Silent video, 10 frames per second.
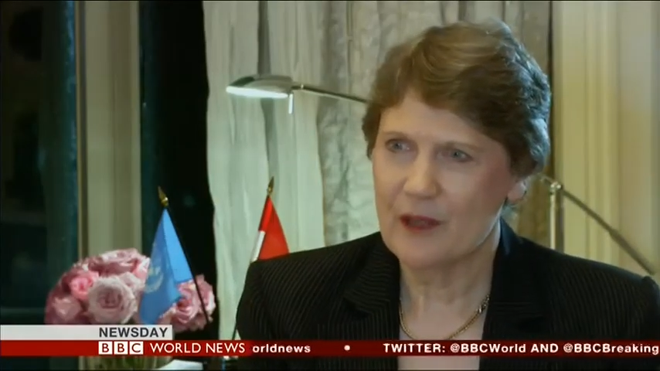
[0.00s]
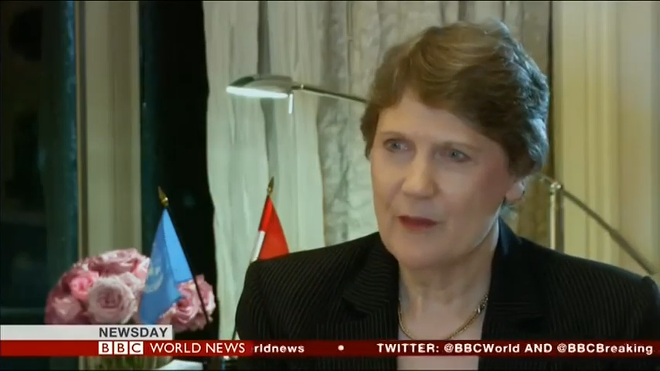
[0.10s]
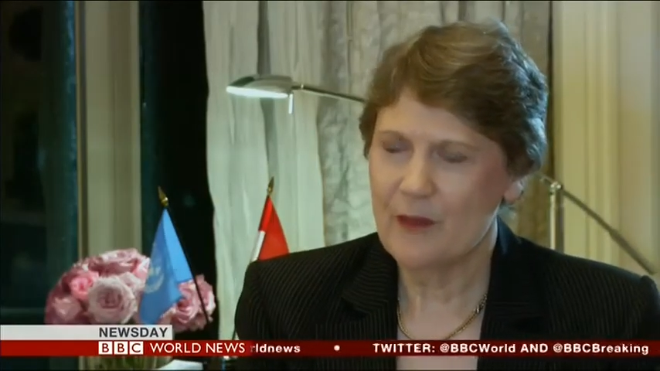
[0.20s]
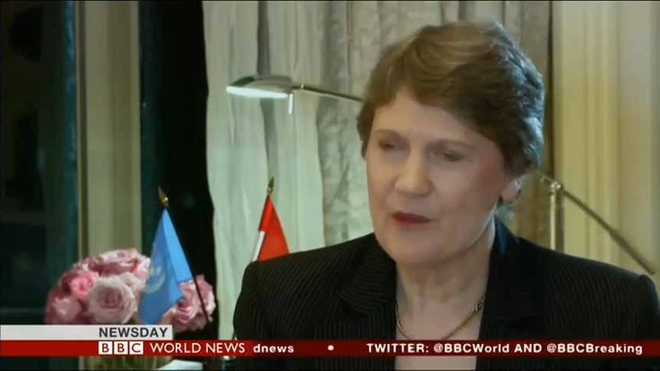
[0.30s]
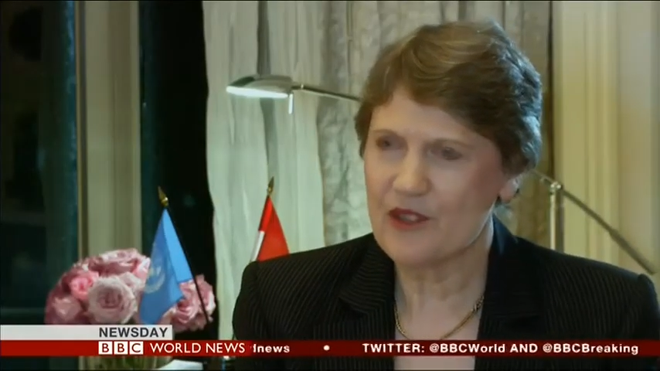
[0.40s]
the
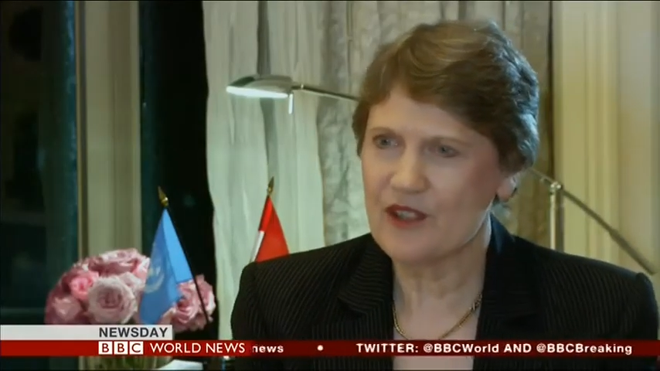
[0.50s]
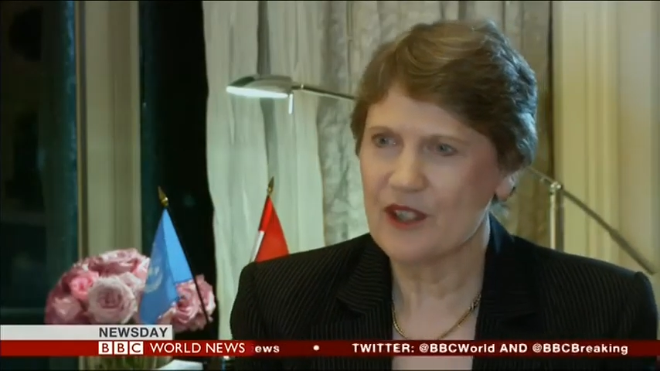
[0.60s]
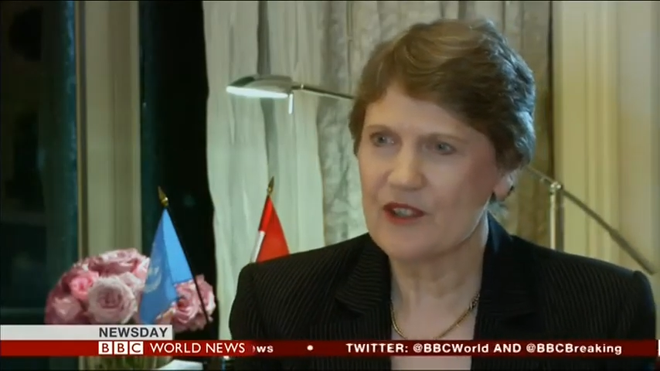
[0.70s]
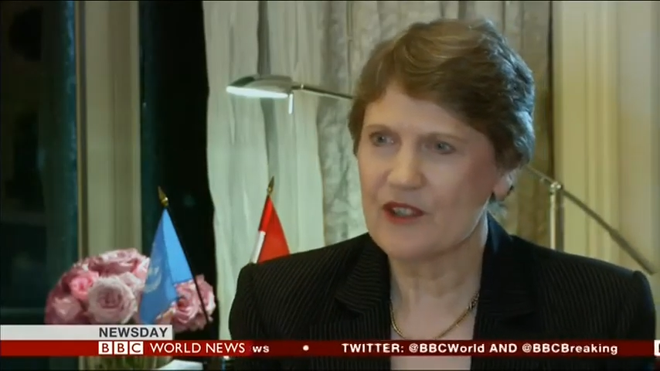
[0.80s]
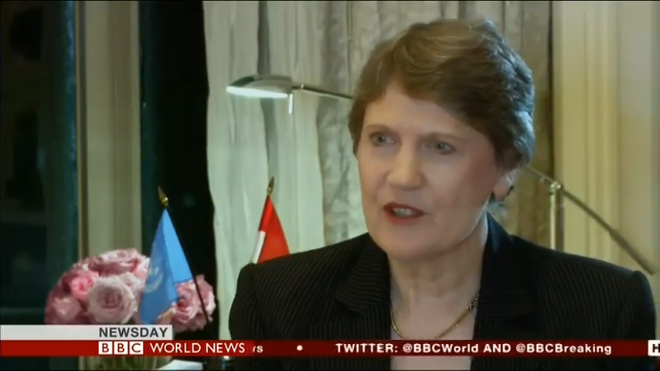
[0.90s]
member
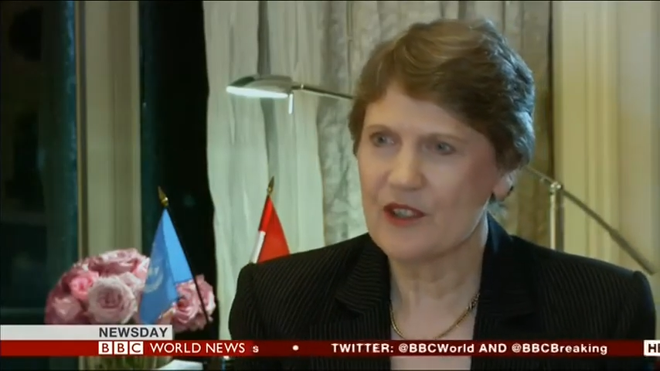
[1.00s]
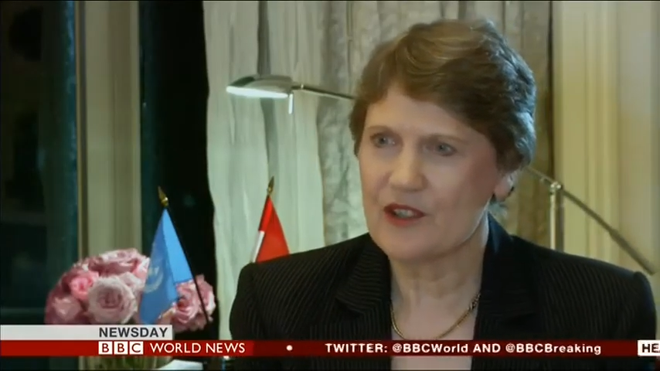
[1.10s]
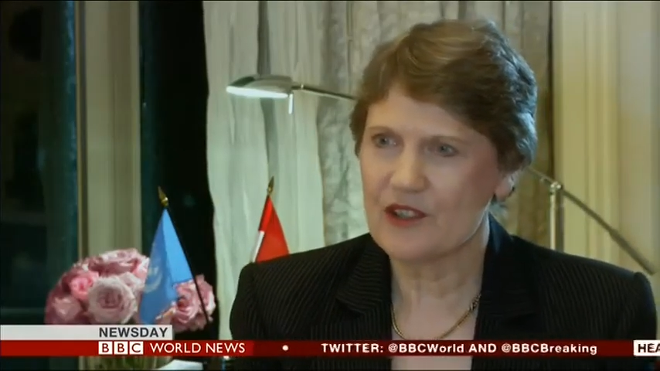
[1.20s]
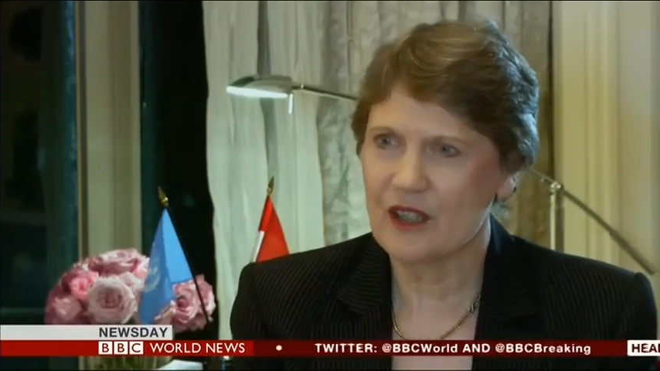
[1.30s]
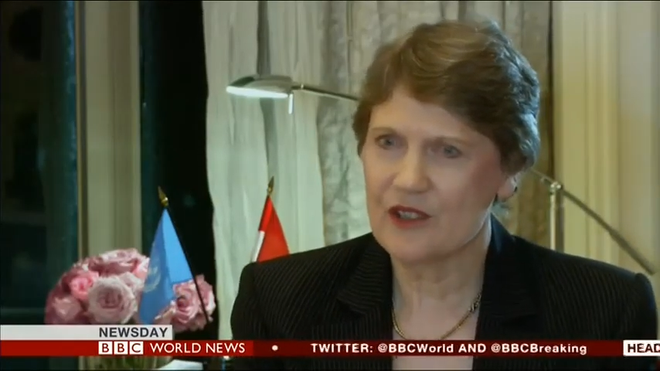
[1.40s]
states to
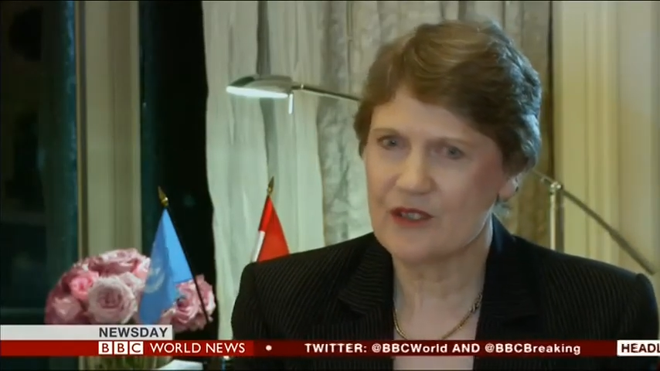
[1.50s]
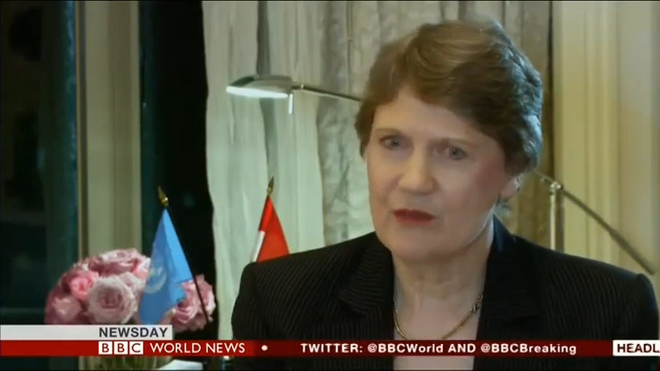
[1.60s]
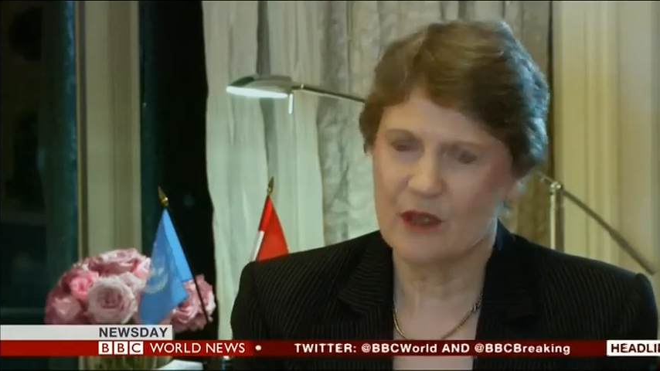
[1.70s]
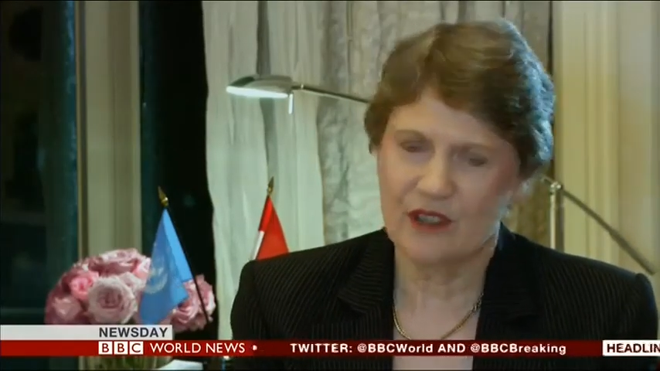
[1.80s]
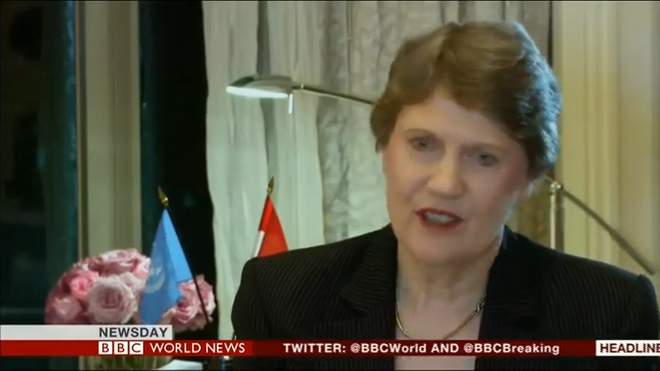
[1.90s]

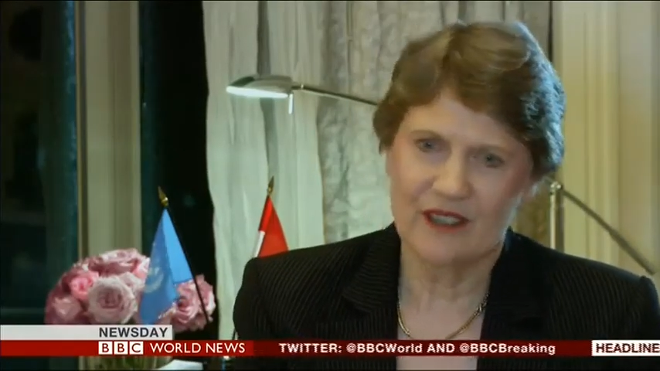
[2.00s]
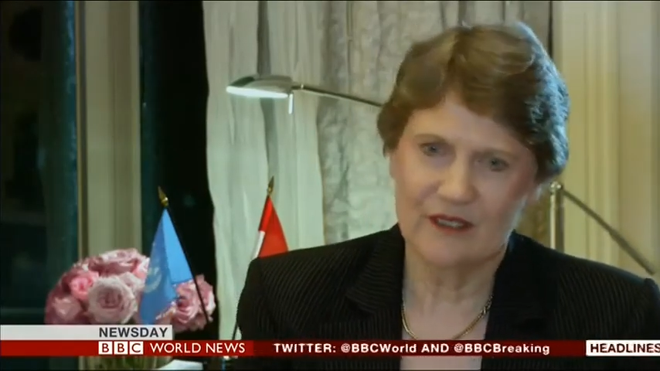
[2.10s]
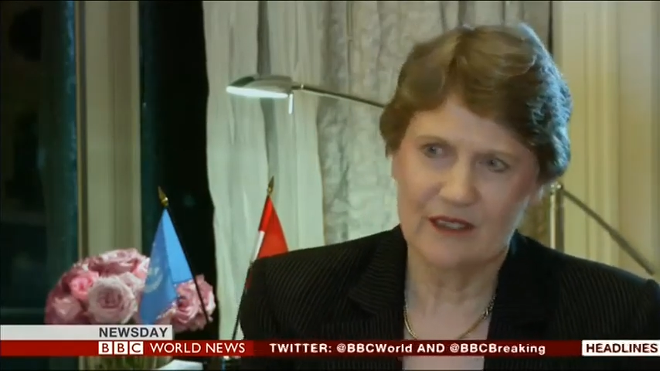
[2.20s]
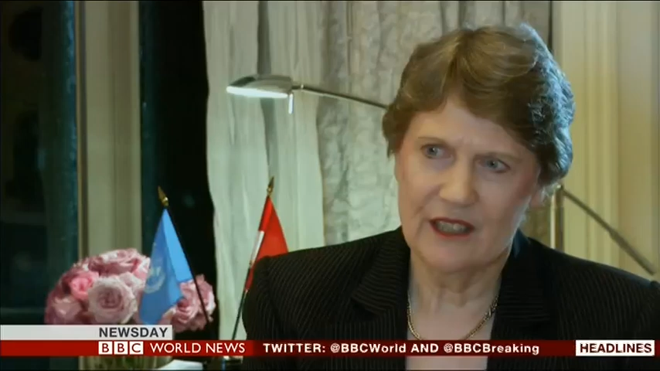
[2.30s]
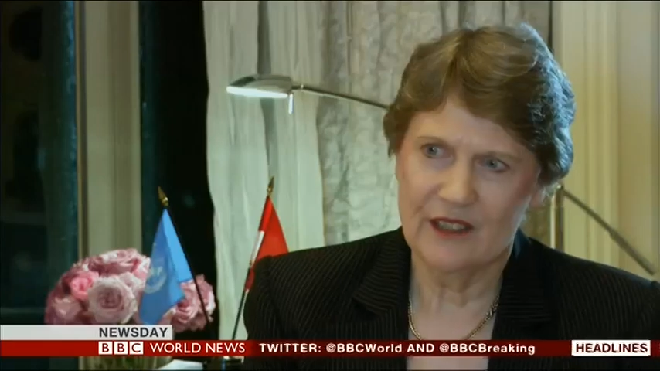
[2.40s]
discuss what kind
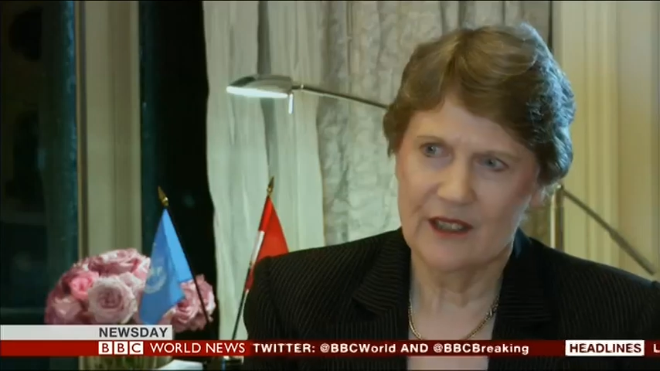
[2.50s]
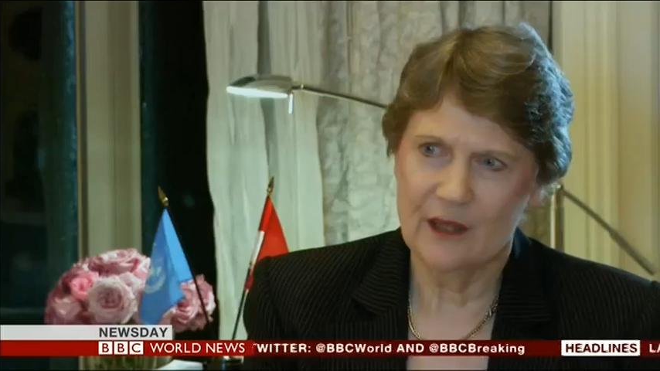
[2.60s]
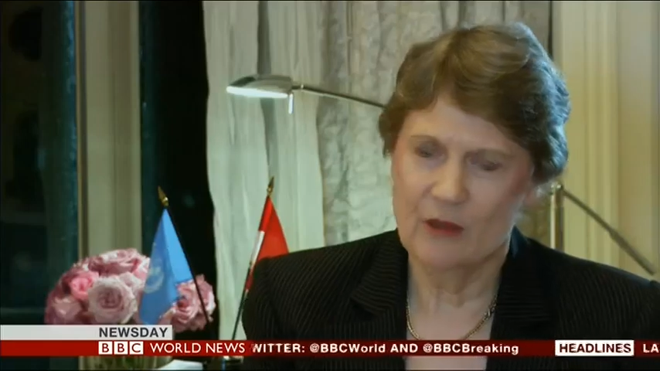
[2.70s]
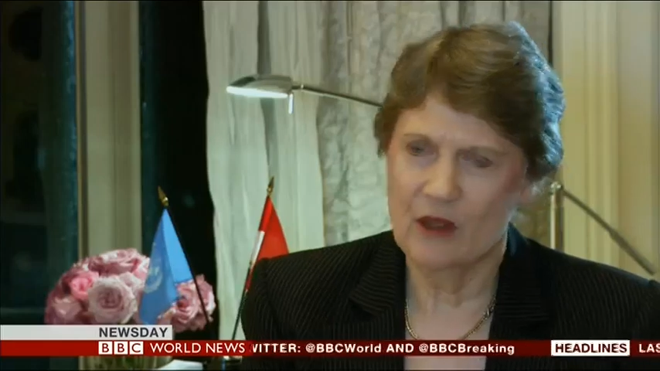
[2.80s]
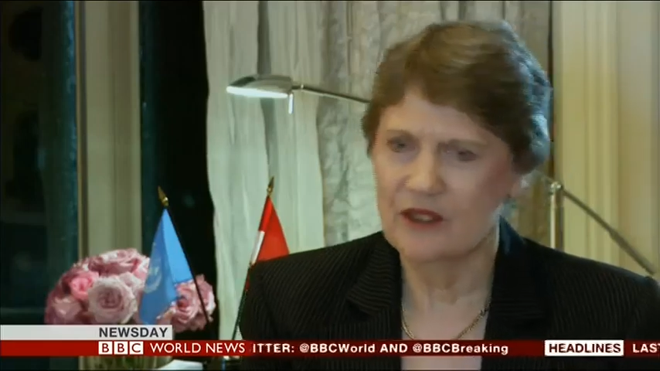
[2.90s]
of leader
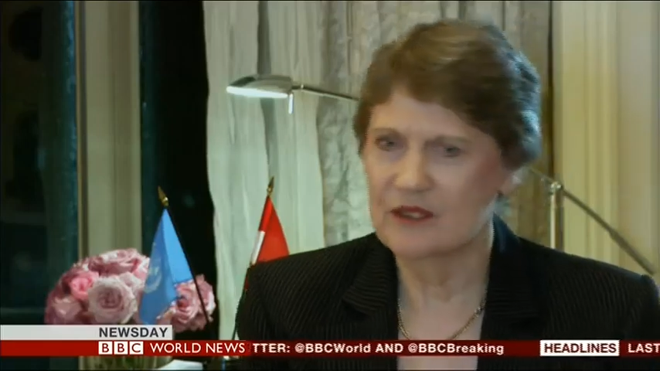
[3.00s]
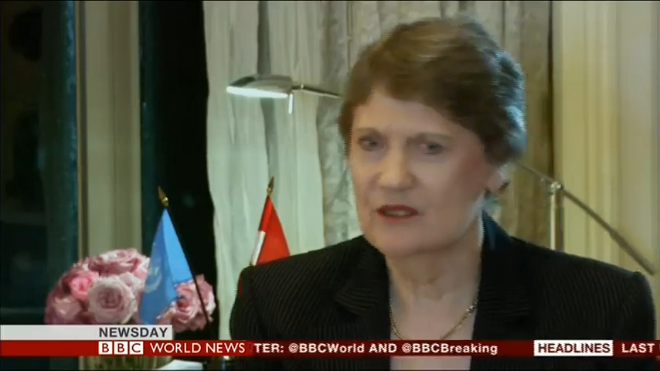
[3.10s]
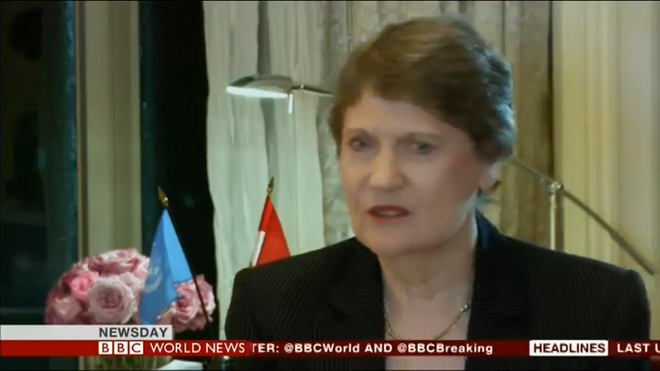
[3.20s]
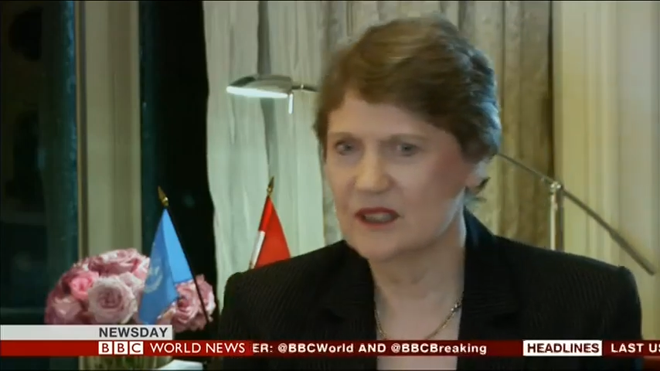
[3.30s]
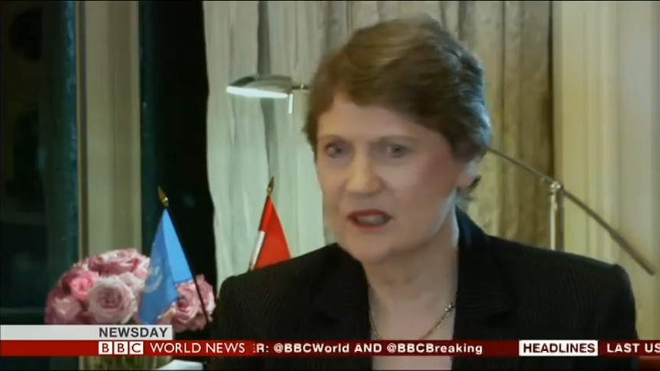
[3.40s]
they
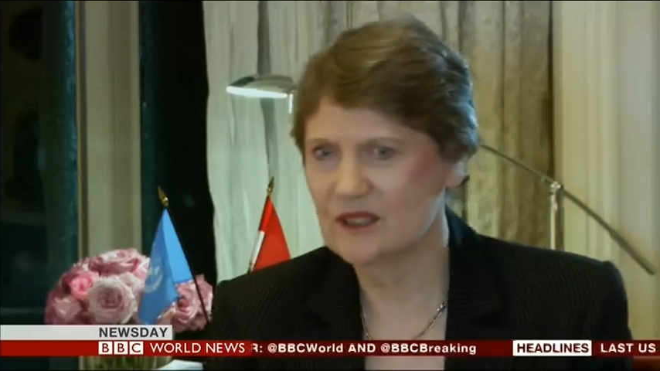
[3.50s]
want,